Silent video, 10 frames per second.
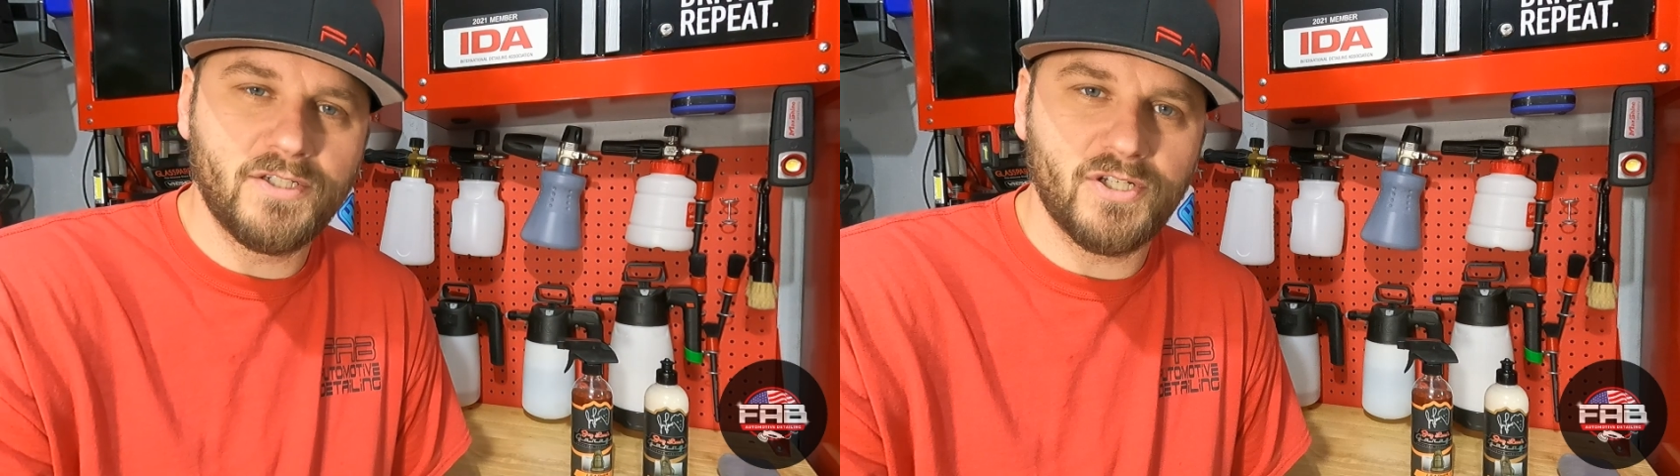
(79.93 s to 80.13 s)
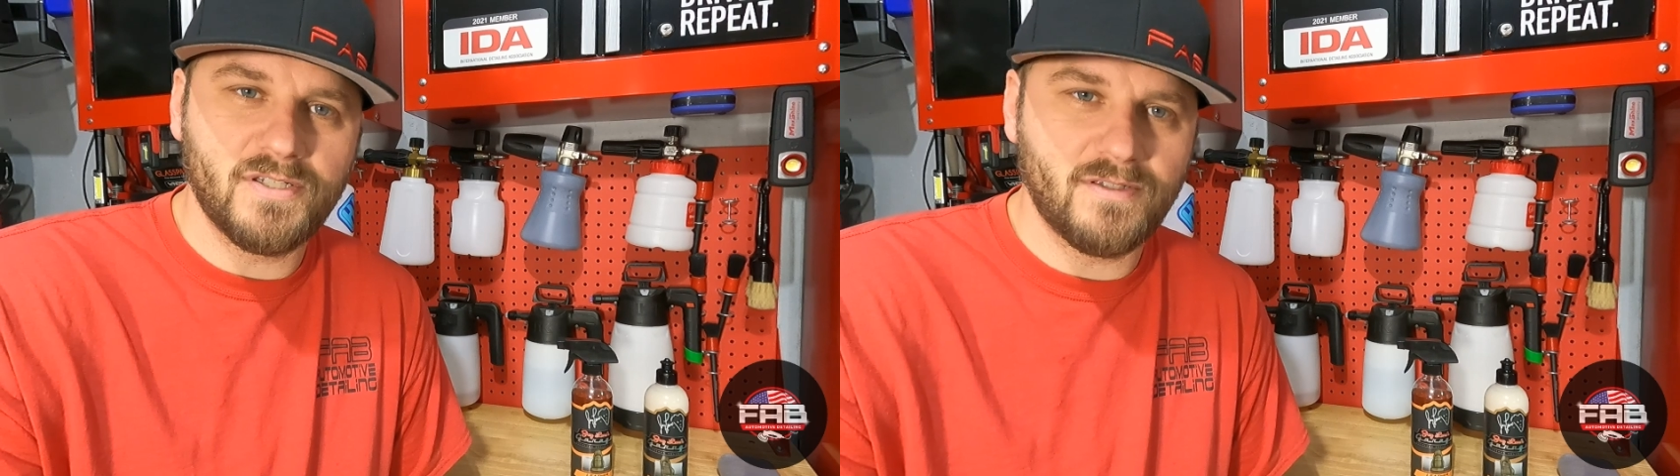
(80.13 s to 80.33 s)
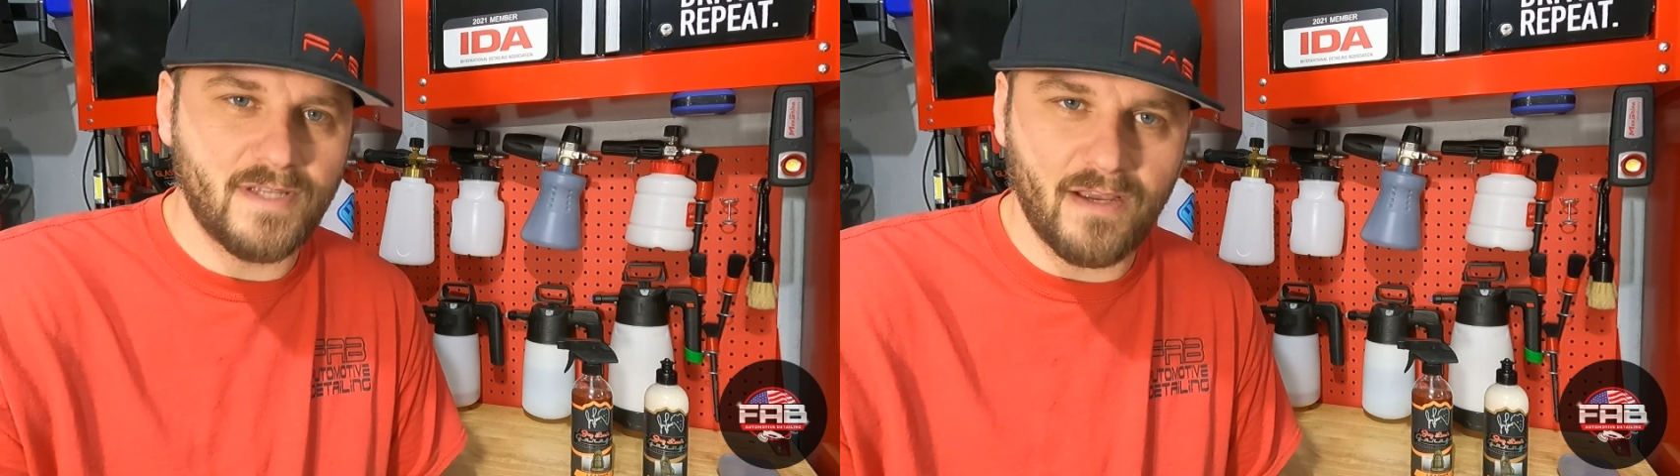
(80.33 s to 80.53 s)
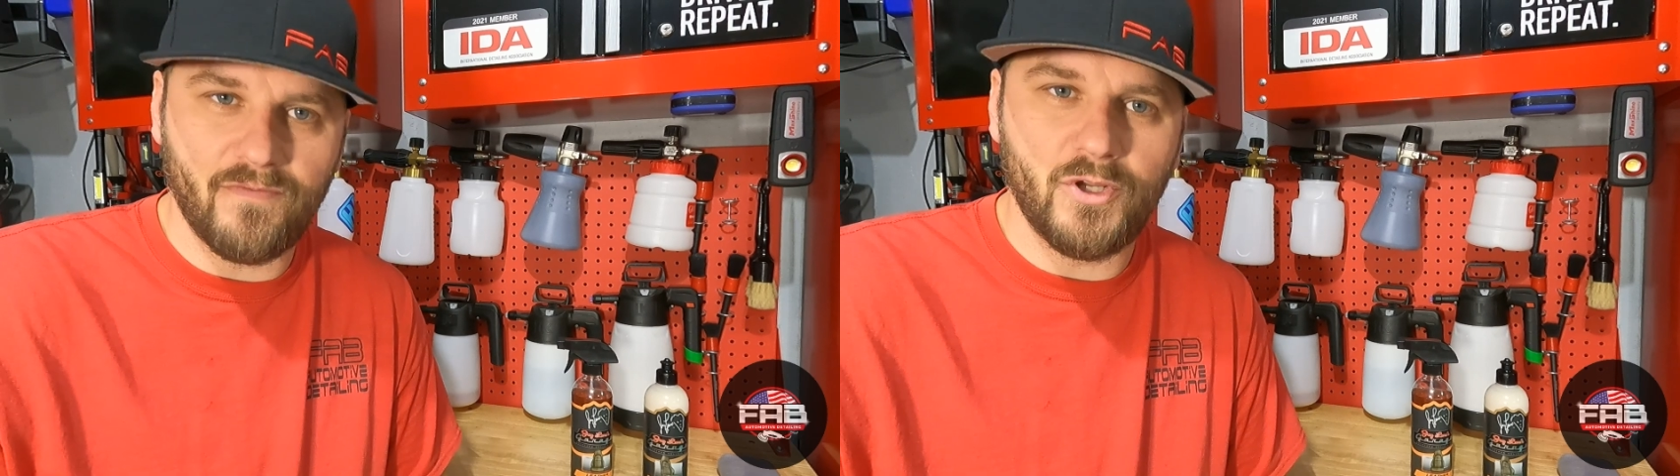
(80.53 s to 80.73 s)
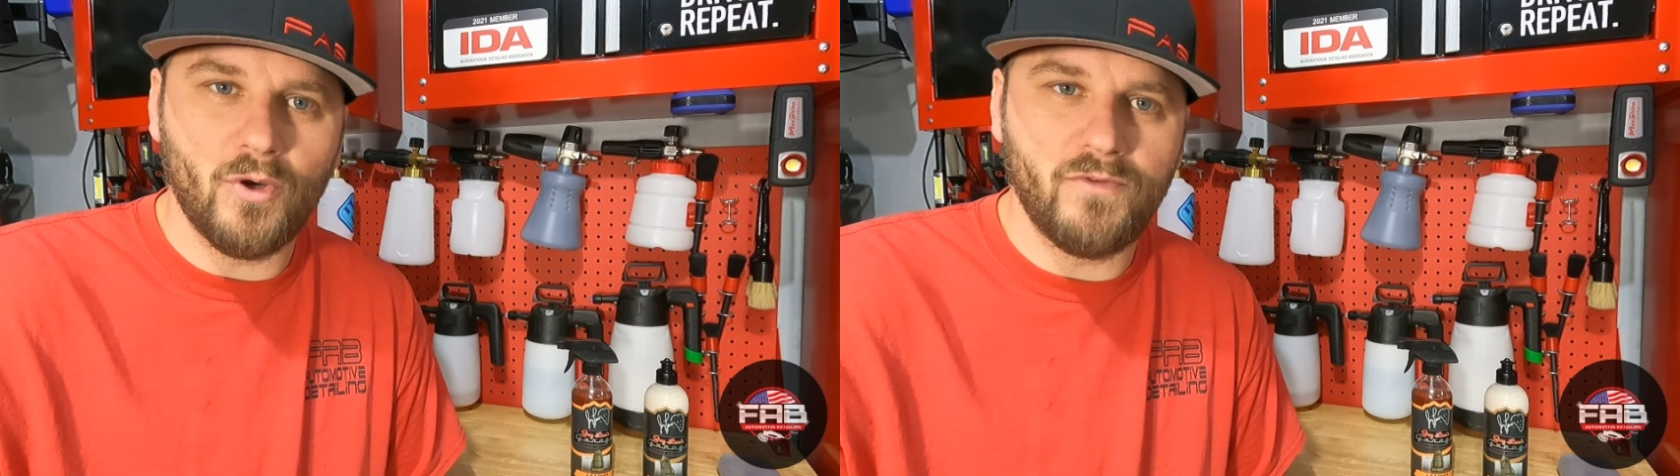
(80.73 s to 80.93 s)
Let's just take
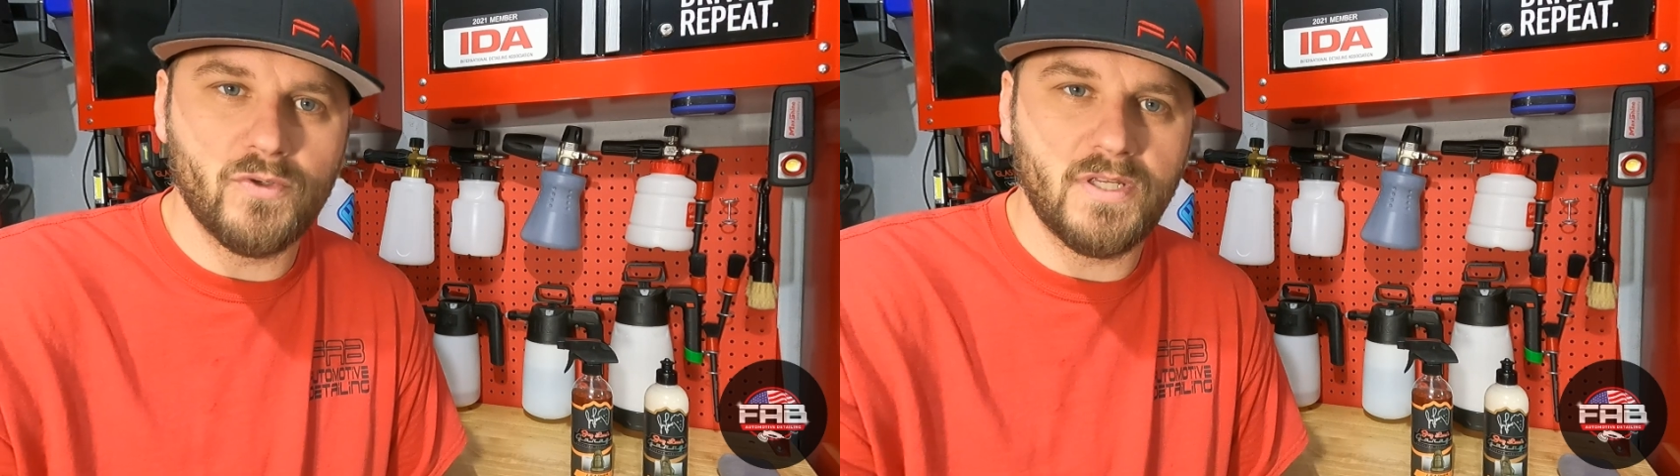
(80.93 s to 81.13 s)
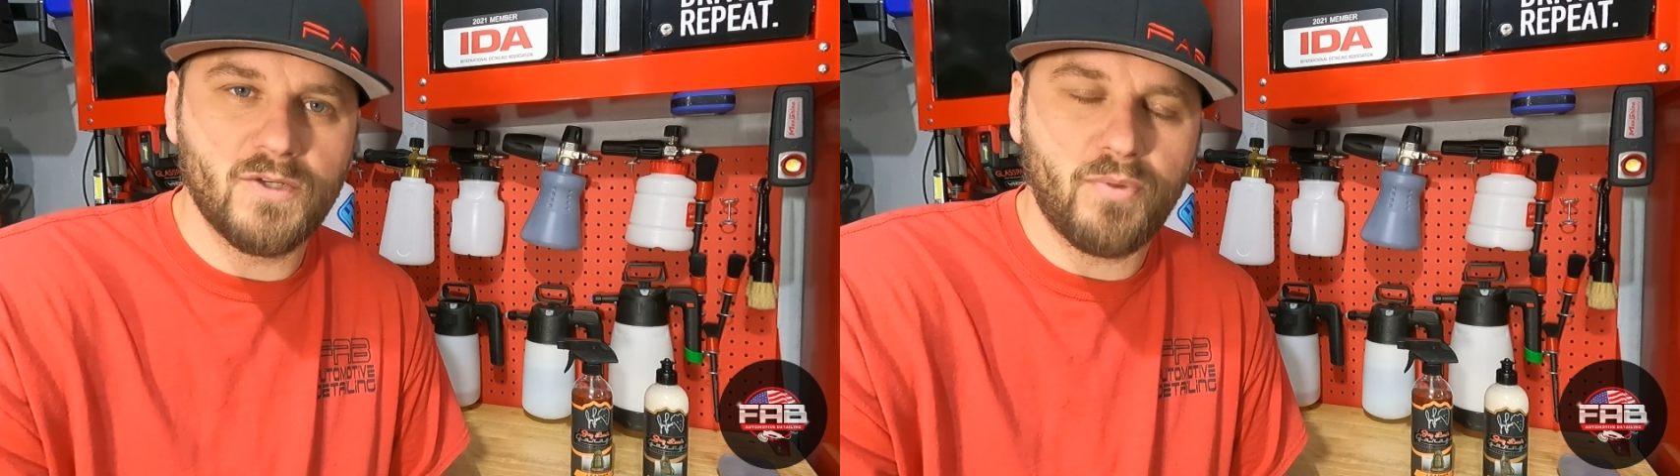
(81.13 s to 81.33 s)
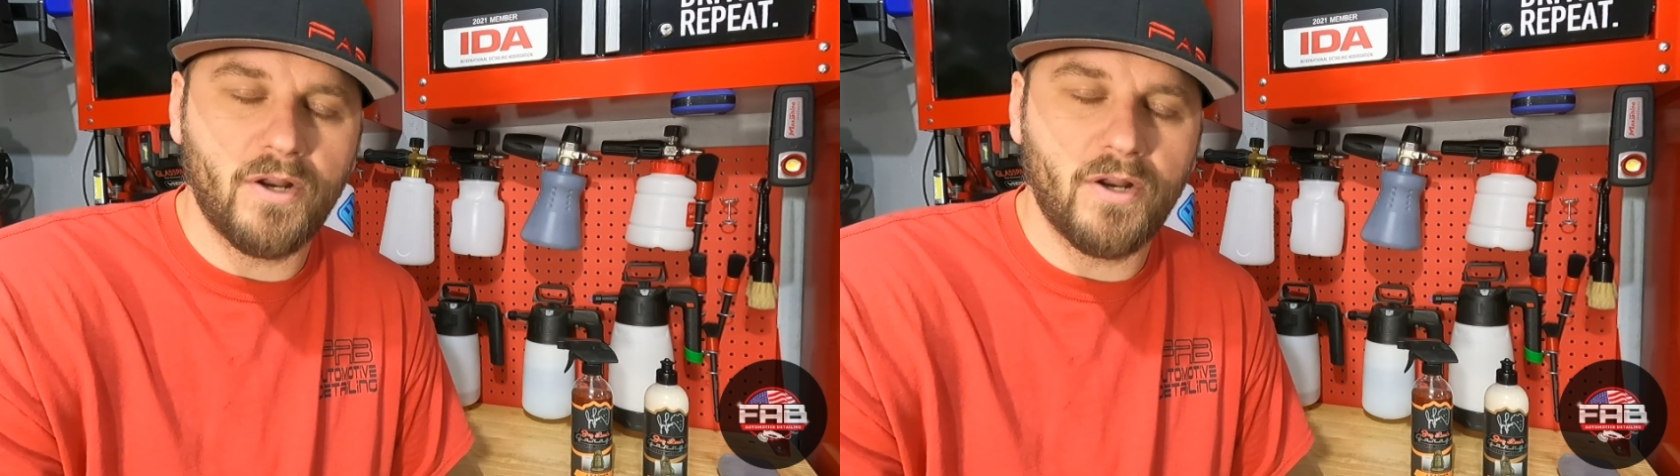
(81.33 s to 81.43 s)
a video of using these